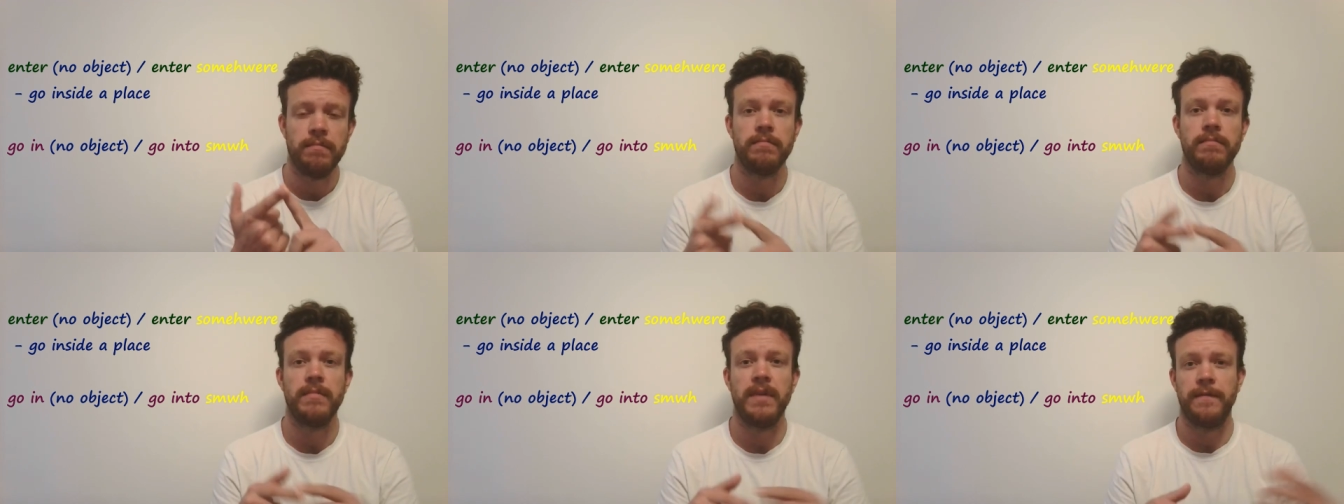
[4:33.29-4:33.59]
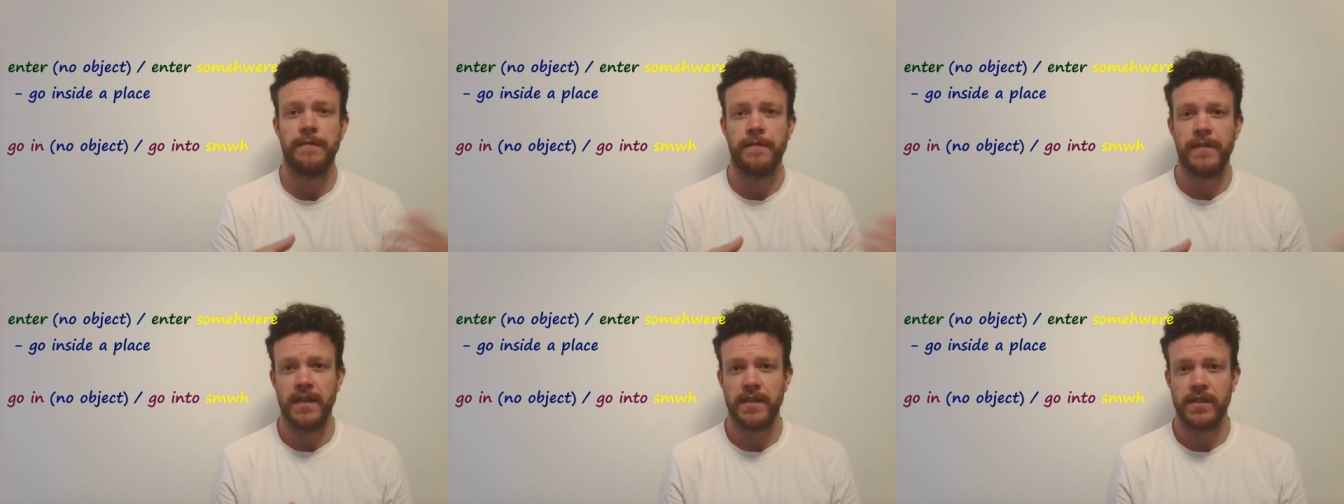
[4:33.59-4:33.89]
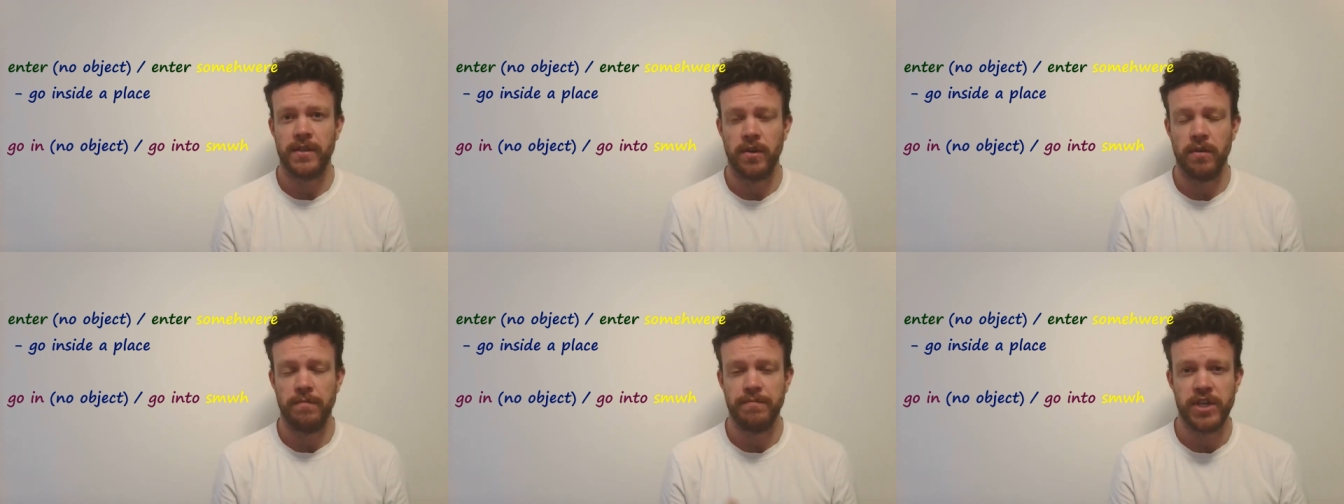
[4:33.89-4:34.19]
if there's
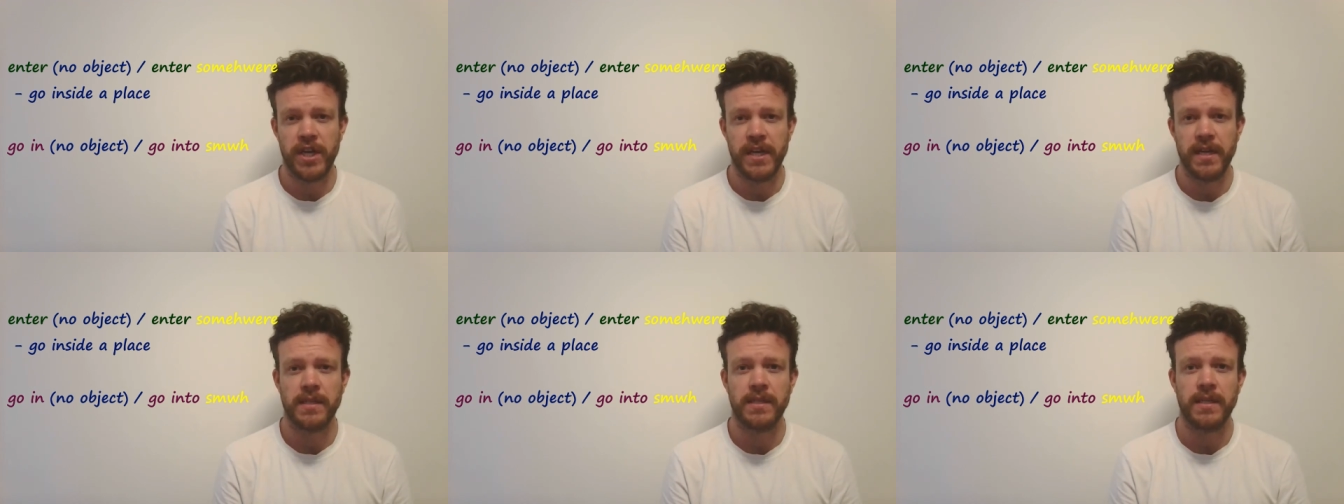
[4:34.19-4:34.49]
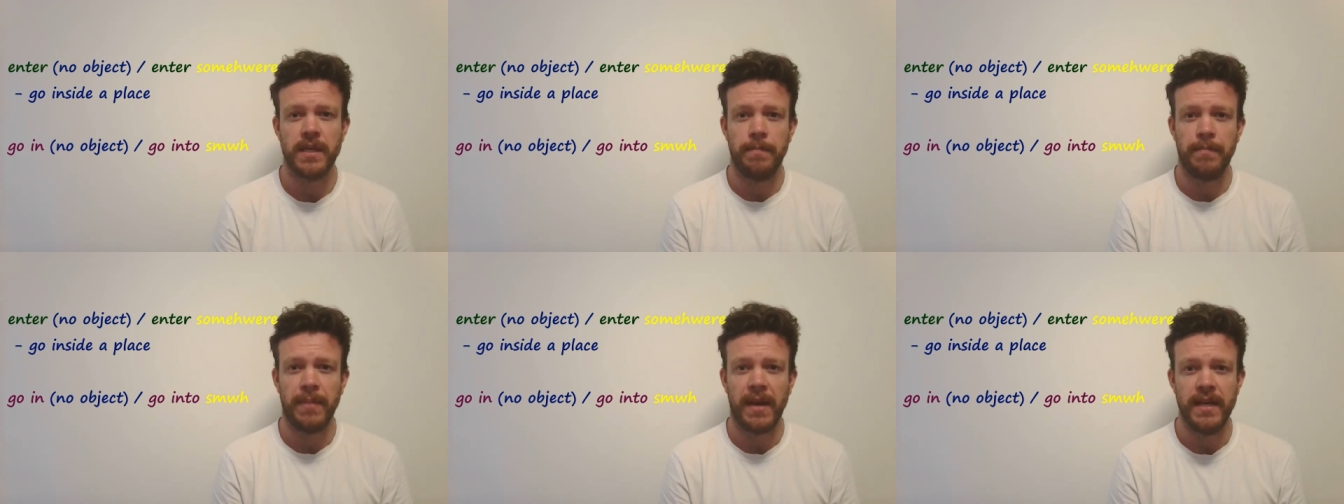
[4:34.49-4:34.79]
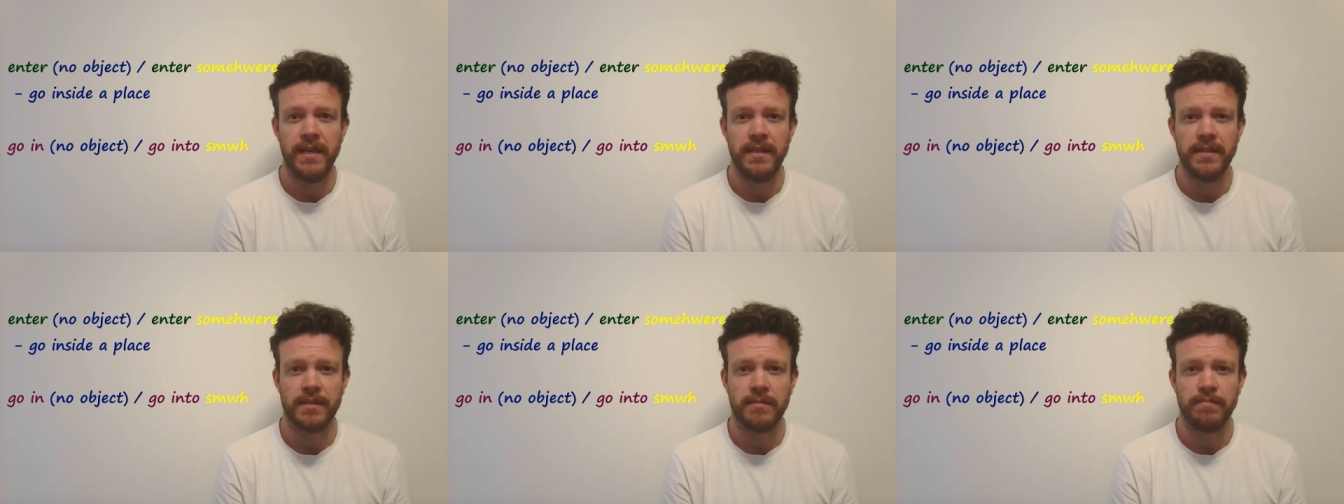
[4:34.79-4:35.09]
an object, a
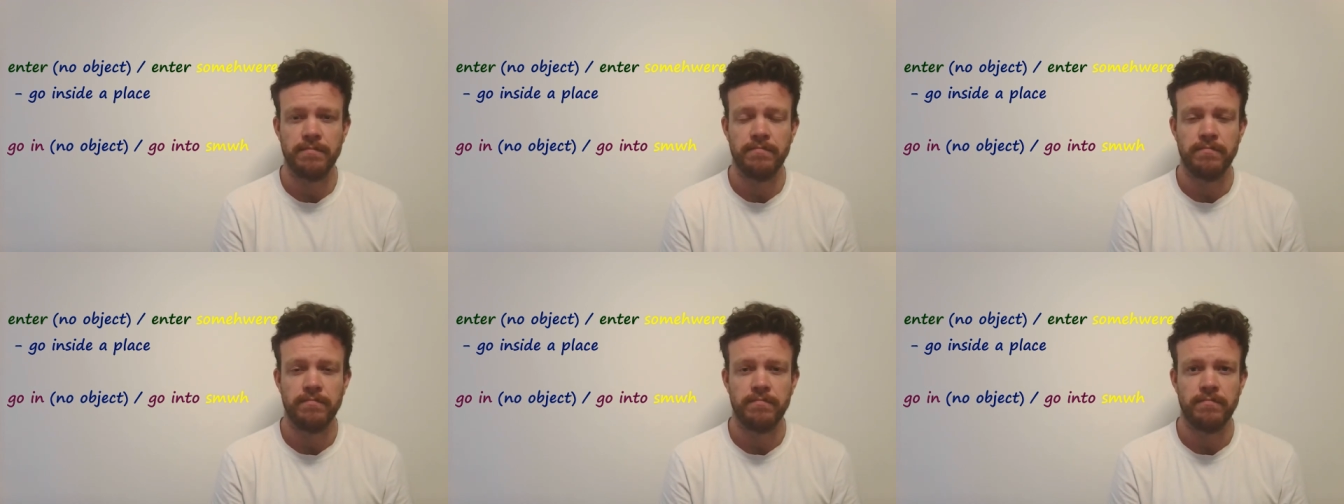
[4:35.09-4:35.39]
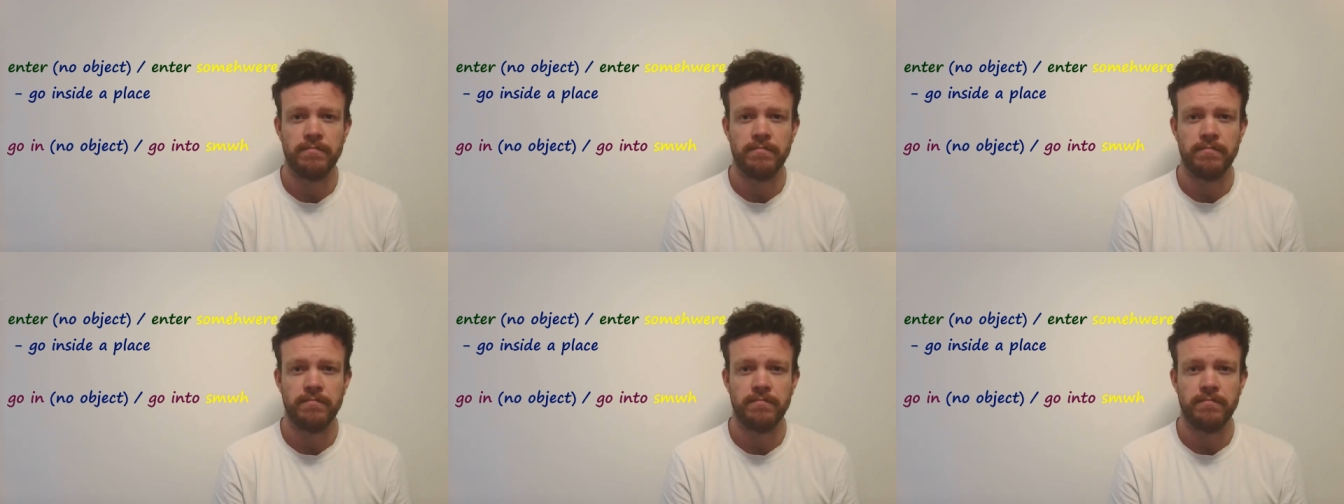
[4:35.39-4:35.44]
place.